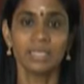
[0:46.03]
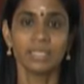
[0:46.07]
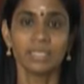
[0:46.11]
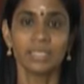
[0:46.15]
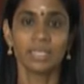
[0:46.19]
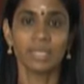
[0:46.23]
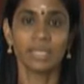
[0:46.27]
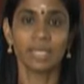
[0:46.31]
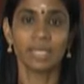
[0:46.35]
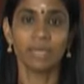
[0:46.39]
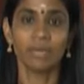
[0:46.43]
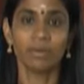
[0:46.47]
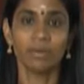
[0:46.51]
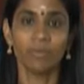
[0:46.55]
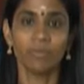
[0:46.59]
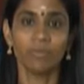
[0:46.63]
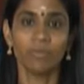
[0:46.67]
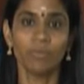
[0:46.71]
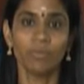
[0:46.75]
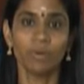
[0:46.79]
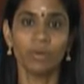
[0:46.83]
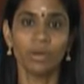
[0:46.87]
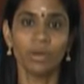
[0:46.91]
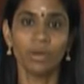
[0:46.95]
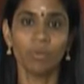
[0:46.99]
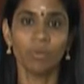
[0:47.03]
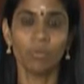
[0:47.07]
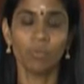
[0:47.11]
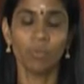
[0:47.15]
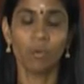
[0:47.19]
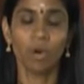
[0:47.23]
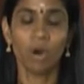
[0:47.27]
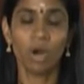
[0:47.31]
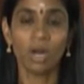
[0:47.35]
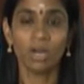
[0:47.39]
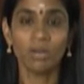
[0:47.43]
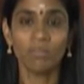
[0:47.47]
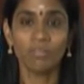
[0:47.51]
See,
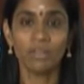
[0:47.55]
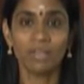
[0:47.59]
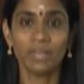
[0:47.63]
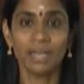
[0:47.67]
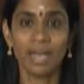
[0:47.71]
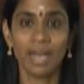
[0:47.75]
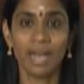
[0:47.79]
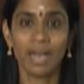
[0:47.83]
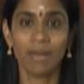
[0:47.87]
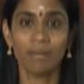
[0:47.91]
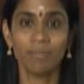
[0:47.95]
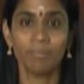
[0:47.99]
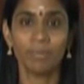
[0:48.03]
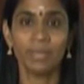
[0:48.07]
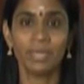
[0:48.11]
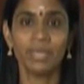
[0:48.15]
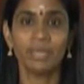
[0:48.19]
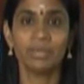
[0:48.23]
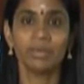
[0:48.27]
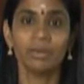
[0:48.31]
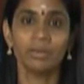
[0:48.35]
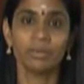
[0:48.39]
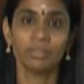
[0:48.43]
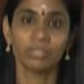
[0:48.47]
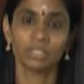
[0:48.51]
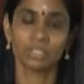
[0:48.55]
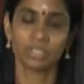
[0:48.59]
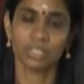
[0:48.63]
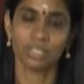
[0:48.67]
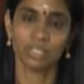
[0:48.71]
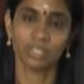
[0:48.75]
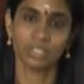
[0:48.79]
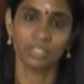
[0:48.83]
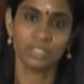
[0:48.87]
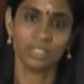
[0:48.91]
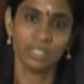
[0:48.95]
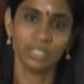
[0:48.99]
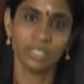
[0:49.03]
what we have been
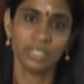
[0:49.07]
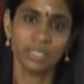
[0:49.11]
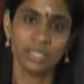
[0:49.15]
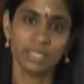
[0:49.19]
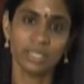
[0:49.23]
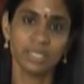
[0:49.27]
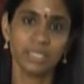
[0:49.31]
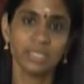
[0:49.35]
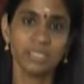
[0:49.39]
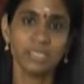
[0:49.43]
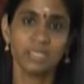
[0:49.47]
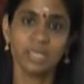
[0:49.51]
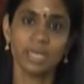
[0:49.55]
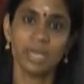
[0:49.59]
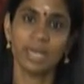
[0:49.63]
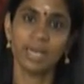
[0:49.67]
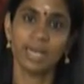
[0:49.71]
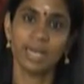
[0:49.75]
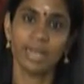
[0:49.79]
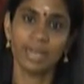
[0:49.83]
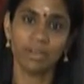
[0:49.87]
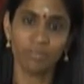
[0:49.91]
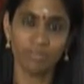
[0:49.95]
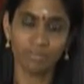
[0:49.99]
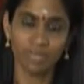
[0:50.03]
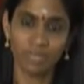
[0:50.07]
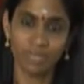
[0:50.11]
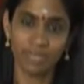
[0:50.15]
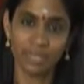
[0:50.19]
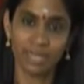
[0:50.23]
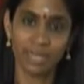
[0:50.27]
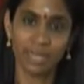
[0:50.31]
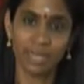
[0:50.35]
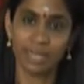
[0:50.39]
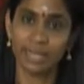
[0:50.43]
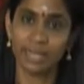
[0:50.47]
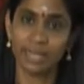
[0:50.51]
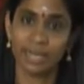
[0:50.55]
structuring is
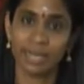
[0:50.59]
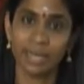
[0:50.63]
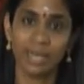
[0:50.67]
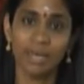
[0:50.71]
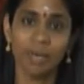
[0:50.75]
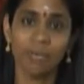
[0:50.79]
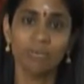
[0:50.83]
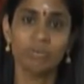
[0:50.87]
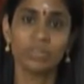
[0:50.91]
eN-Vidyalaya,